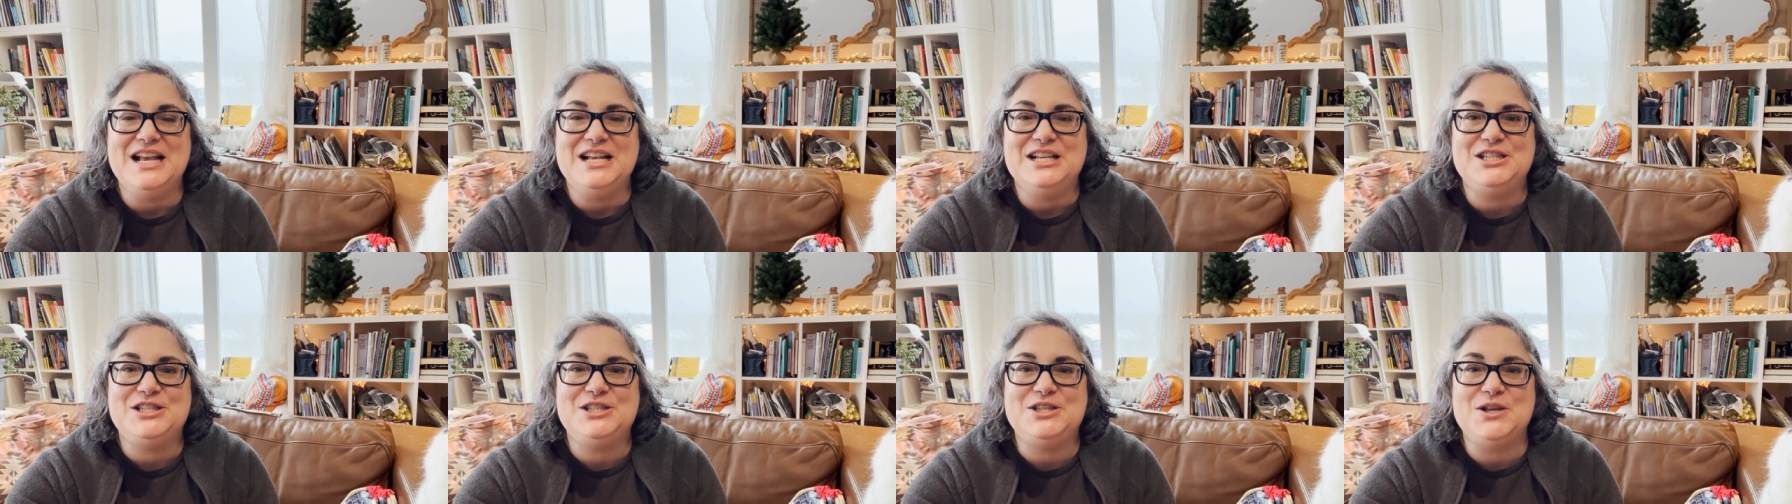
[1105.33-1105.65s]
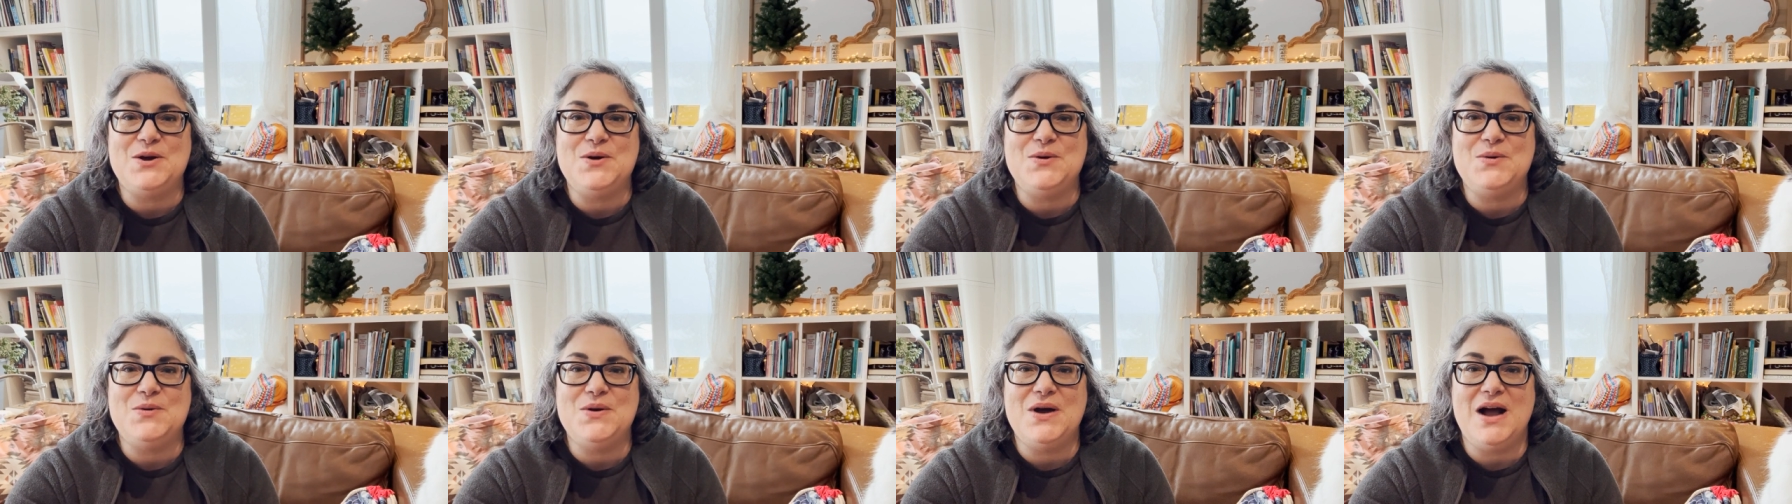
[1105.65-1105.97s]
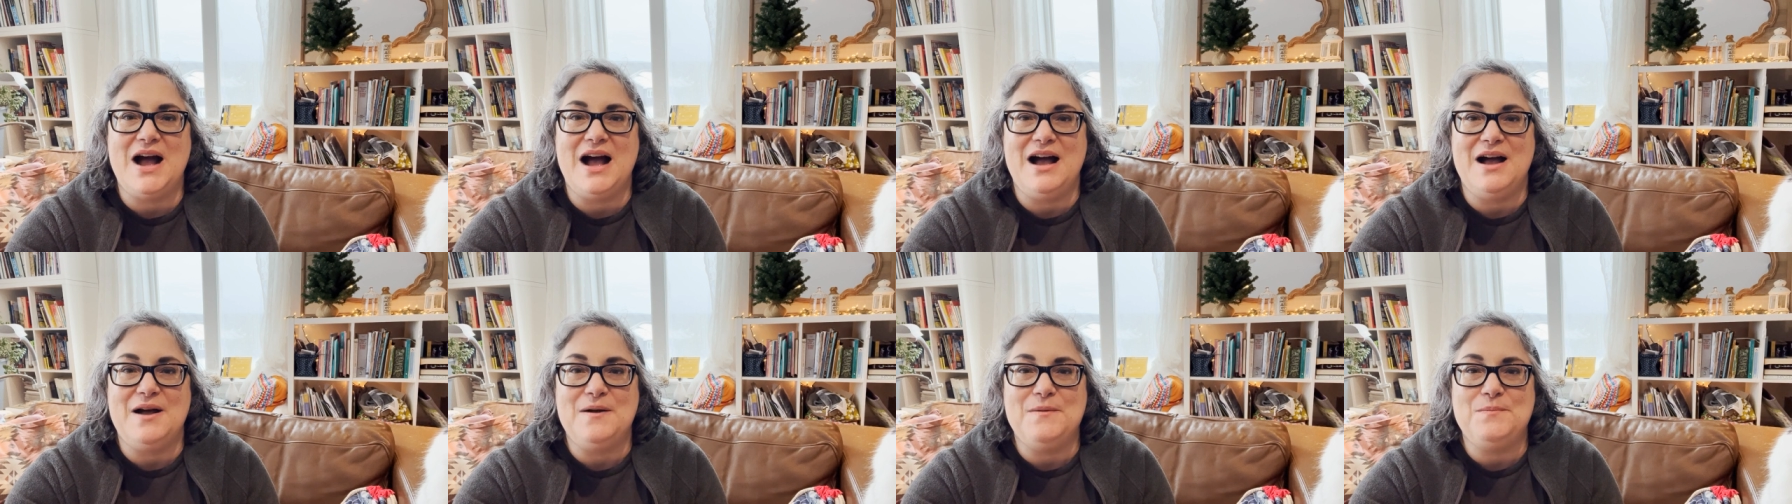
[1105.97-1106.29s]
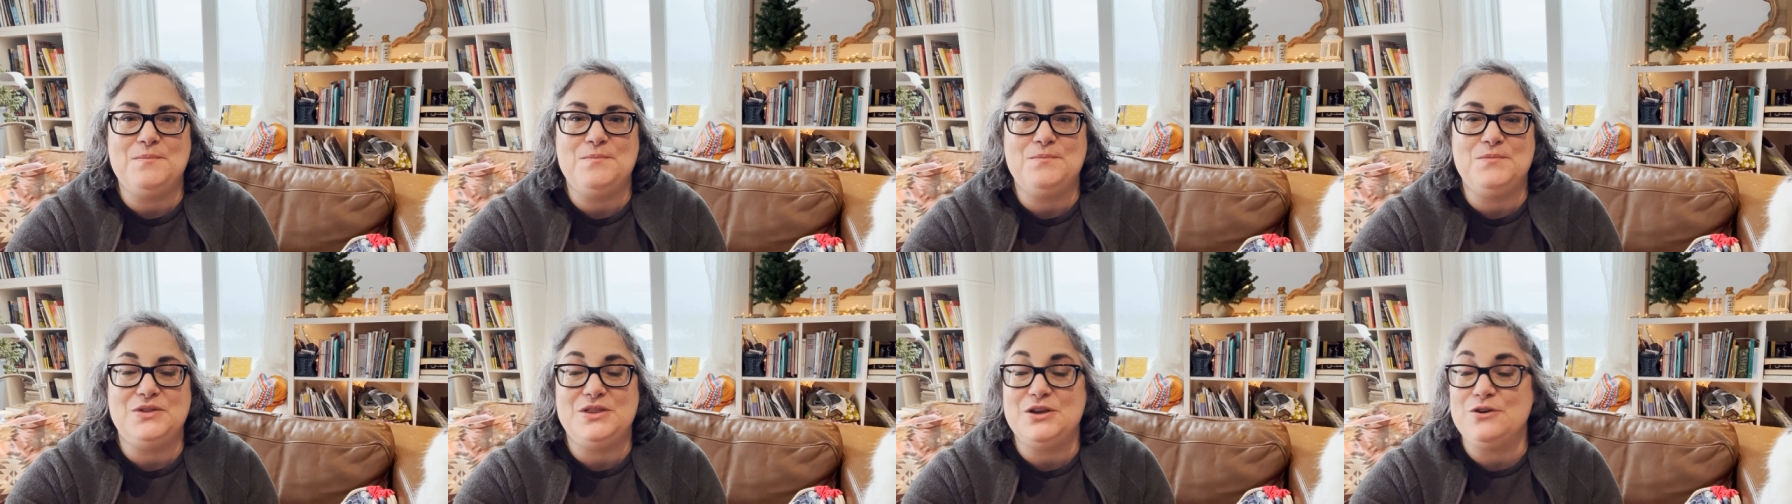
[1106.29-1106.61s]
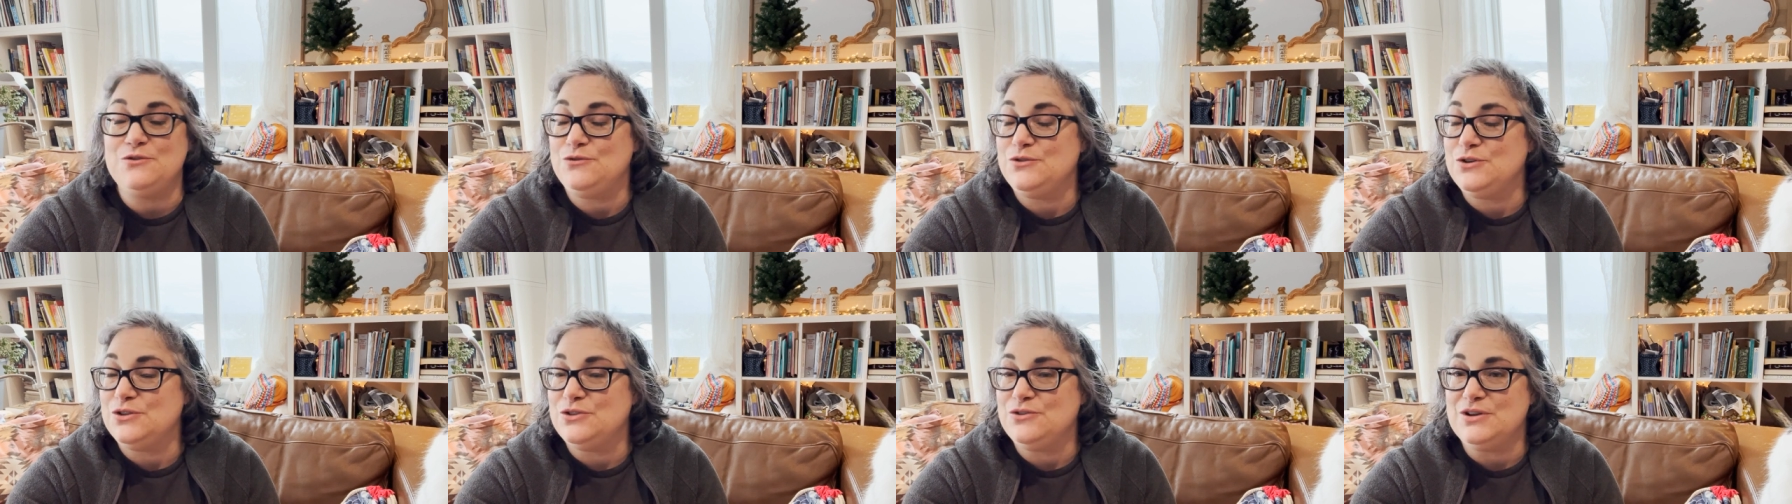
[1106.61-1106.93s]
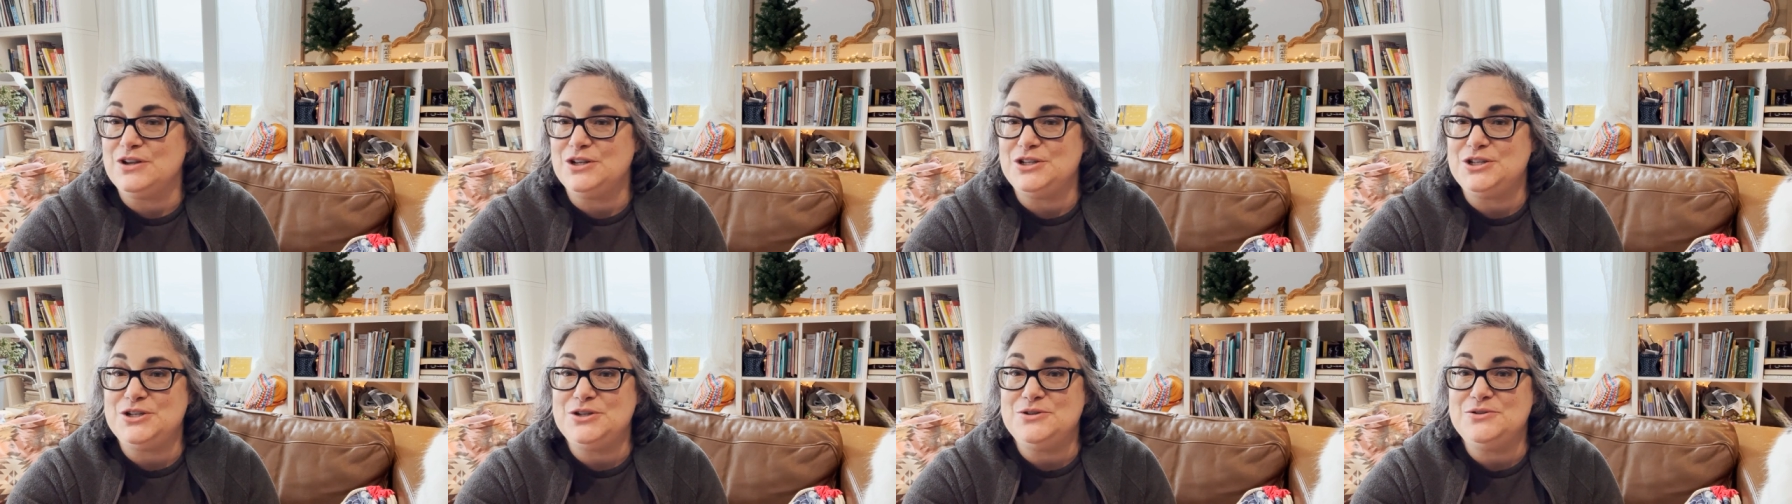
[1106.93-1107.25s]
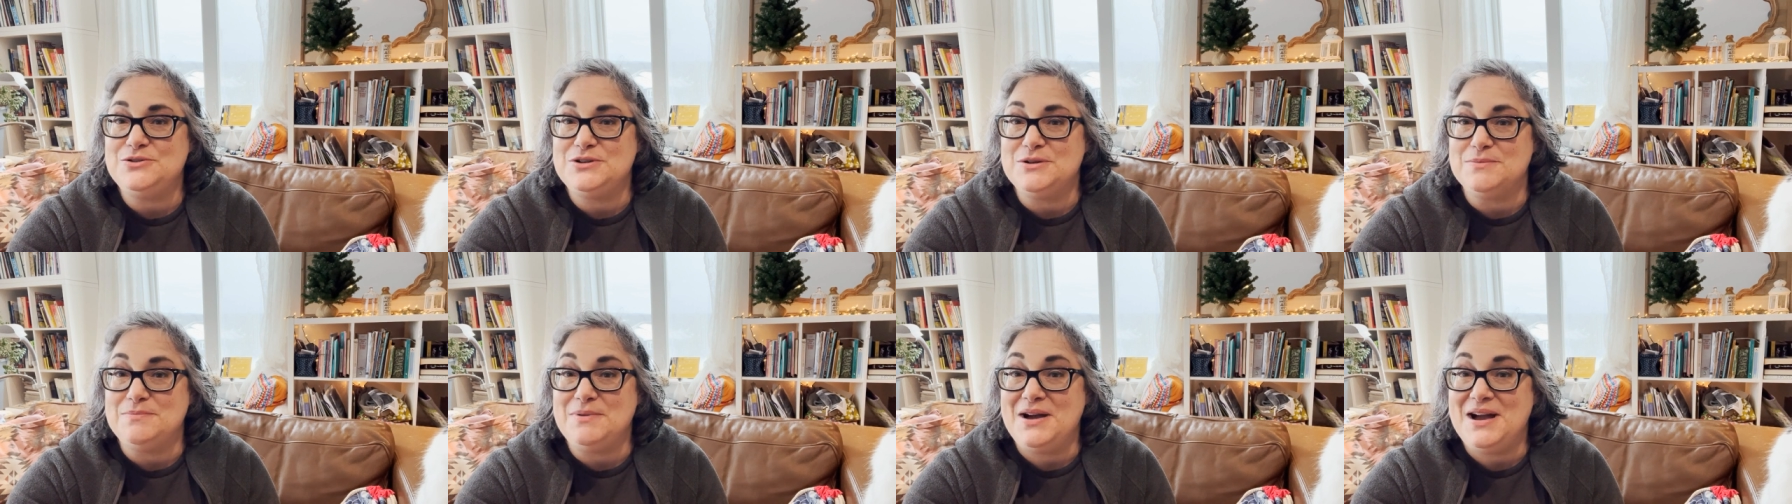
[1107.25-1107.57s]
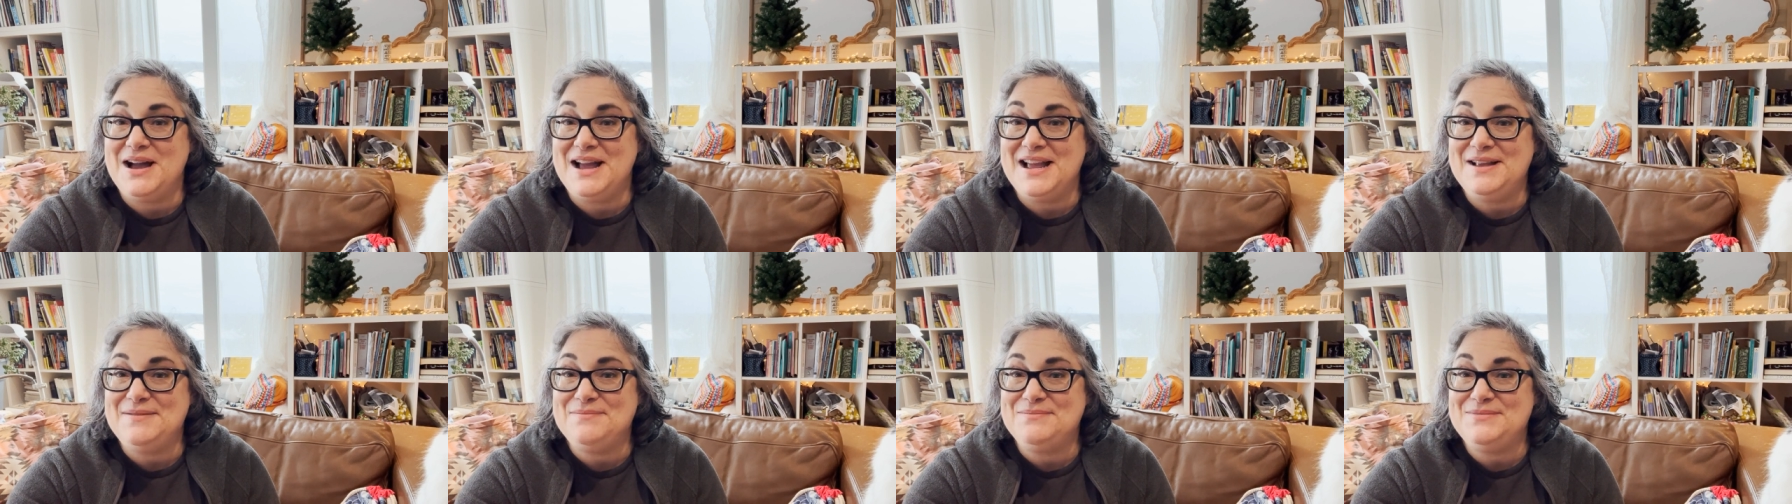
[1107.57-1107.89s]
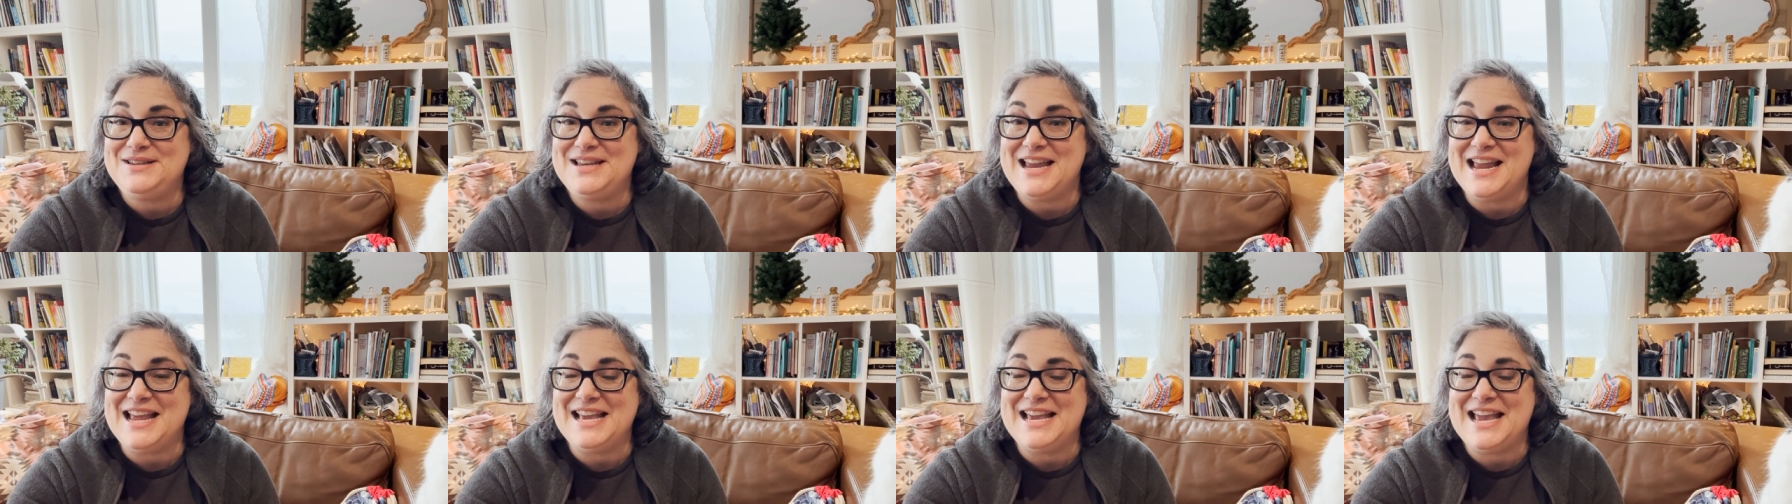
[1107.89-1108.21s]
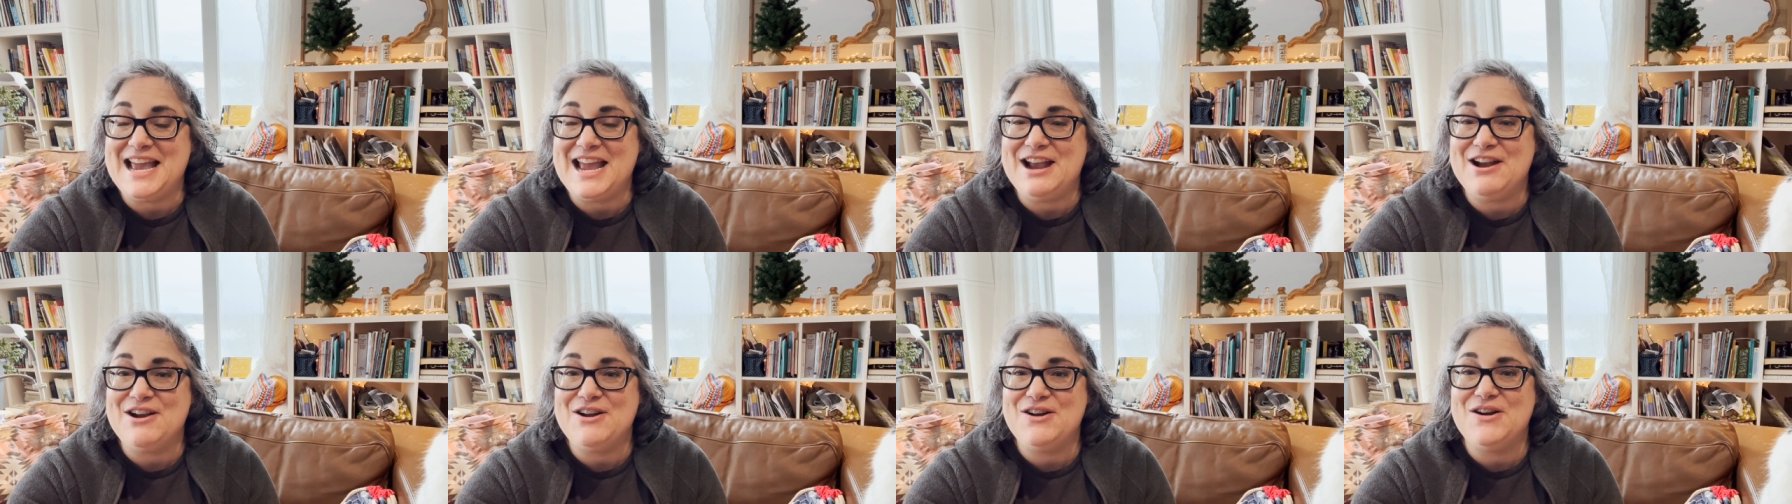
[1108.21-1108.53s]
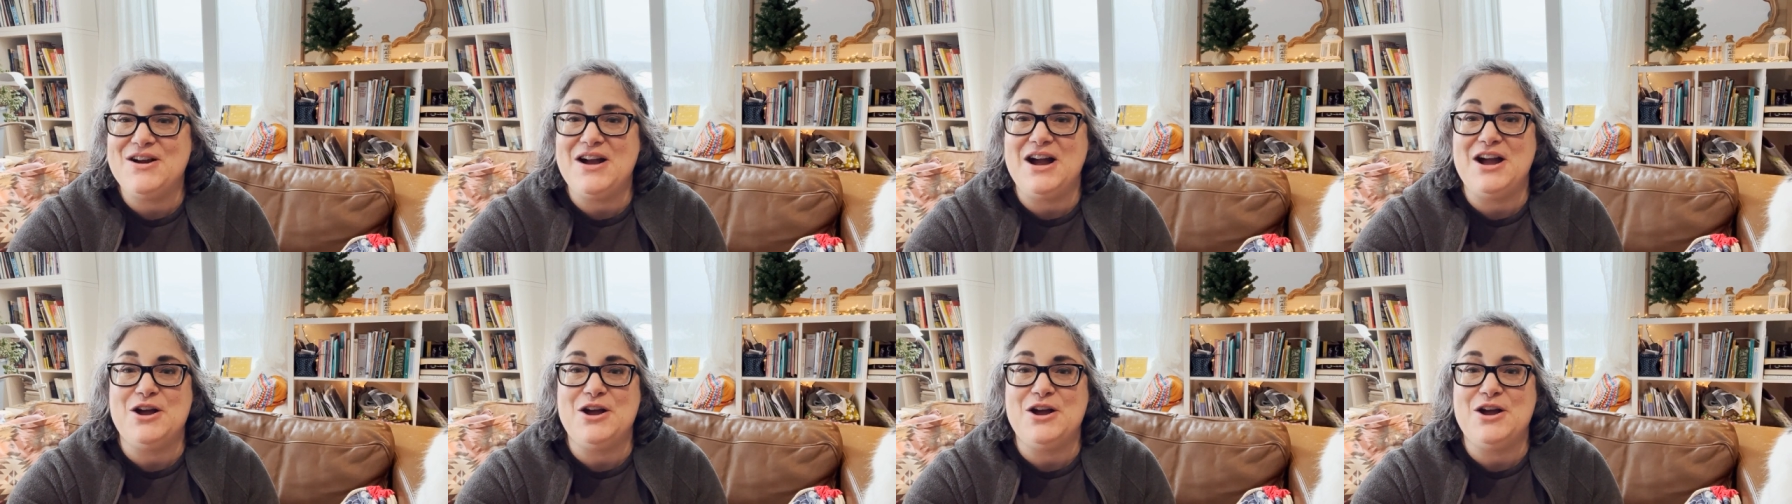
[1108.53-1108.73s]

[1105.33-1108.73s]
So um, without further ado, goodbye, take care.